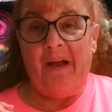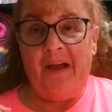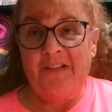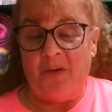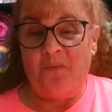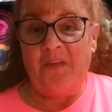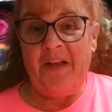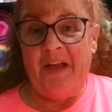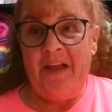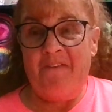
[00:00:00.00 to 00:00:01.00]
I don't
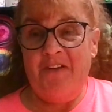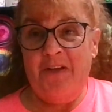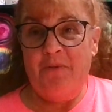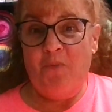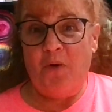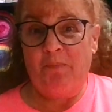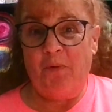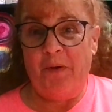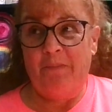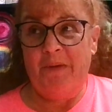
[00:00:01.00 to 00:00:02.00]
think I have any more
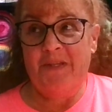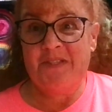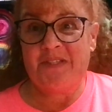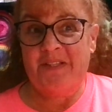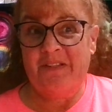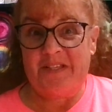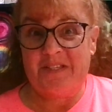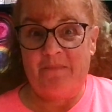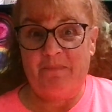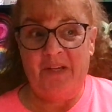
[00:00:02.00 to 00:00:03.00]
appointments unless
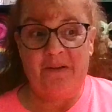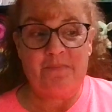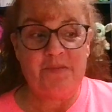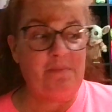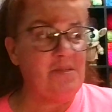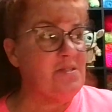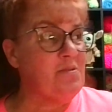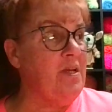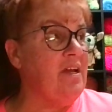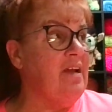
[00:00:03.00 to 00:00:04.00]
something comes up this
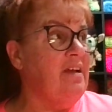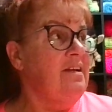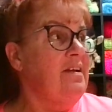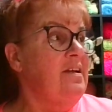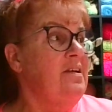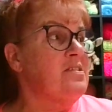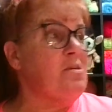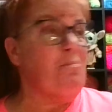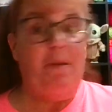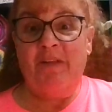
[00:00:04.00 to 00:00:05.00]
week. So
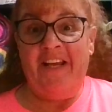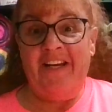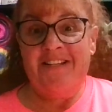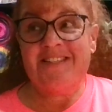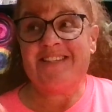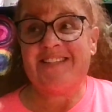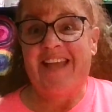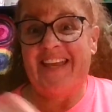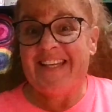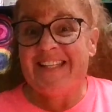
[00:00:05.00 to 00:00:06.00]
my plan is to
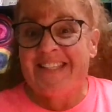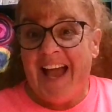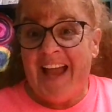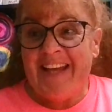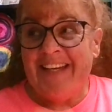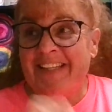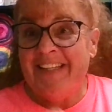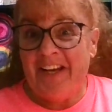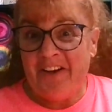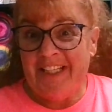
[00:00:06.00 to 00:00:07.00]
stay inside in
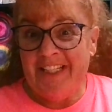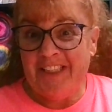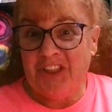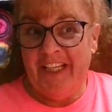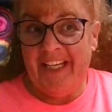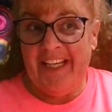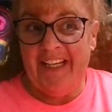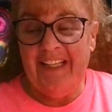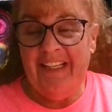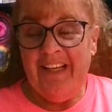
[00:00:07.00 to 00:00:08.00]
the air
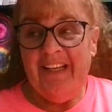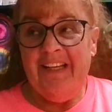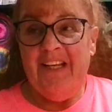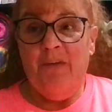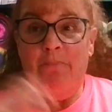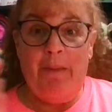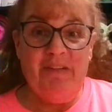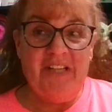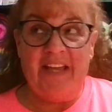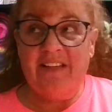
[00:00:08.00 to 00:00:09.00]
conditioning, maybe
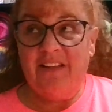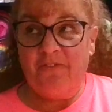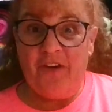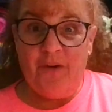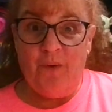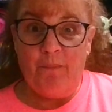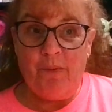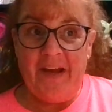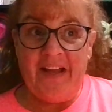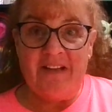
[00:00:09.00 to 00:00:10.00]
take the frequent
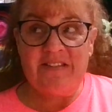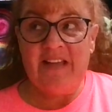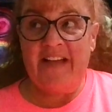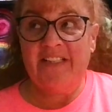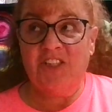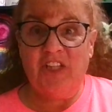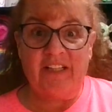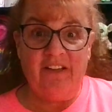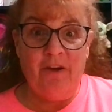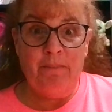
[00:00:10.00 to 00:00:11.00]
break outside to check
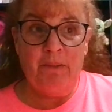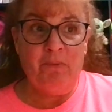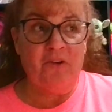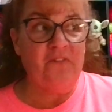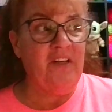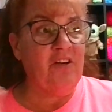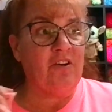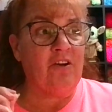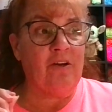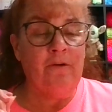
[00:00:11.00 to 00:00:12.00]
the hummingbird
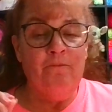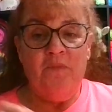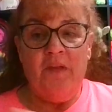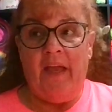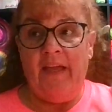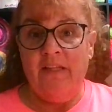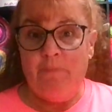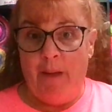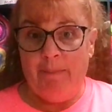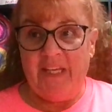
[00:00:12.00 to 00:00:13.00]
feeder and the
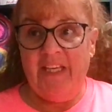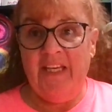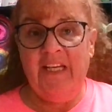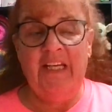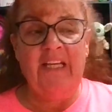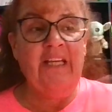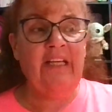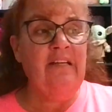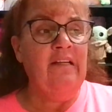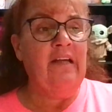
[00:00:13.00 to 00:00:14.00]
mama kitty
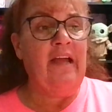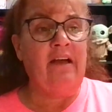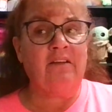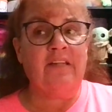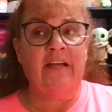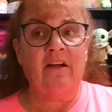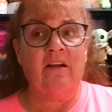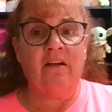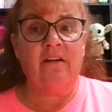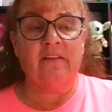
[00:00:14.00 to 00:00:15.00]
out
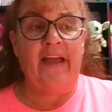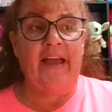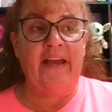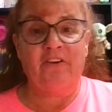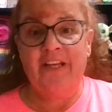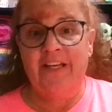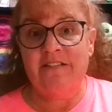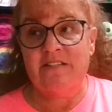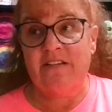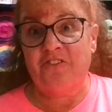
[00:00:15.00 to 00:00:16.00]
there that had her
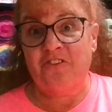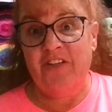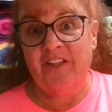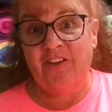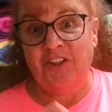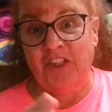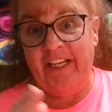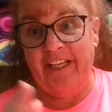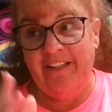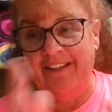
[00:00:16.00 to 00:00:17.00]
kittens underneath our
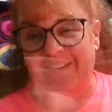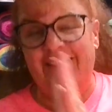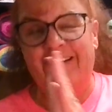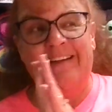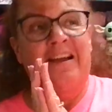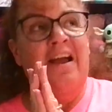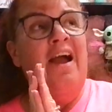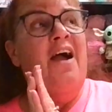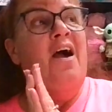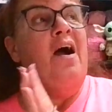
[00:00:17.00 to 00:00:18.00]

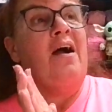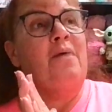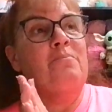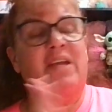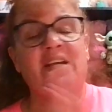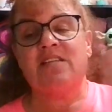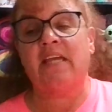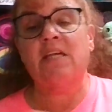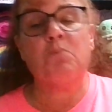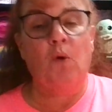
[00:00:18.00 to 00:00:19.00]
shed. Because I
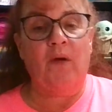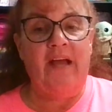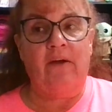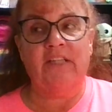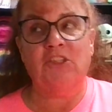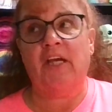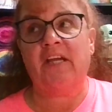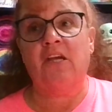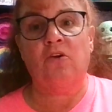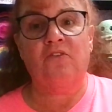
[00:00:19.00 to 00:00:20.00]
keep going out and
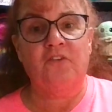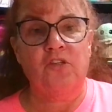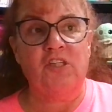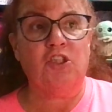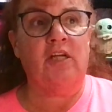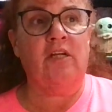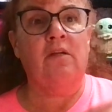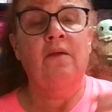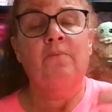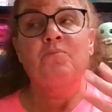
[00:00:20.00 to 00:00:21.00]
checking her food dish and
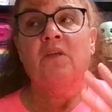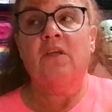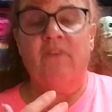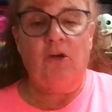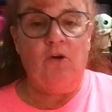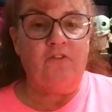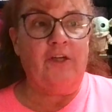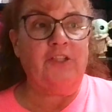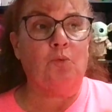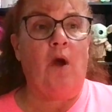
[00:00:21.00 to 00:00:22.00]
giving her
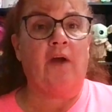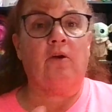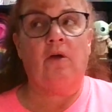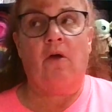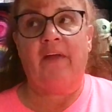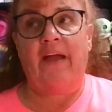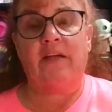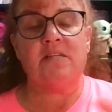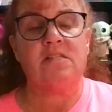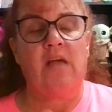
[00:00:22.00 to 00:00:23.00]
fresh water and all that,
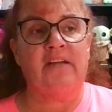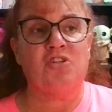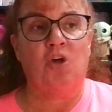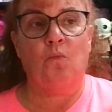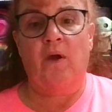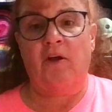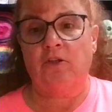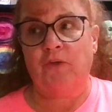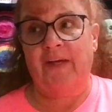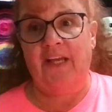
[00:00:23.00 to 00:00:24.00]
because I don't want her
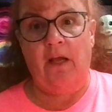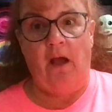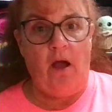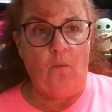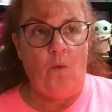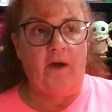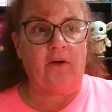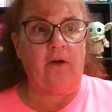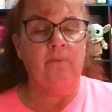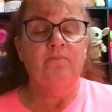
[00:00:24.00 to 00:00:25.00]
drinking hot
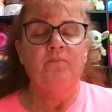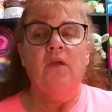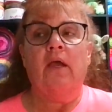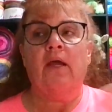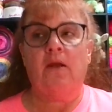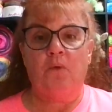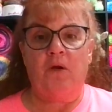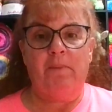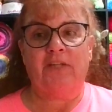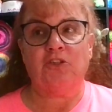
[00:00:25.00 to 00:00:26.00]
water, and I want
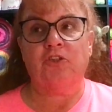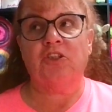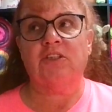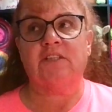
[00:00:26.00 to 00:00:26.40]
to make sure she's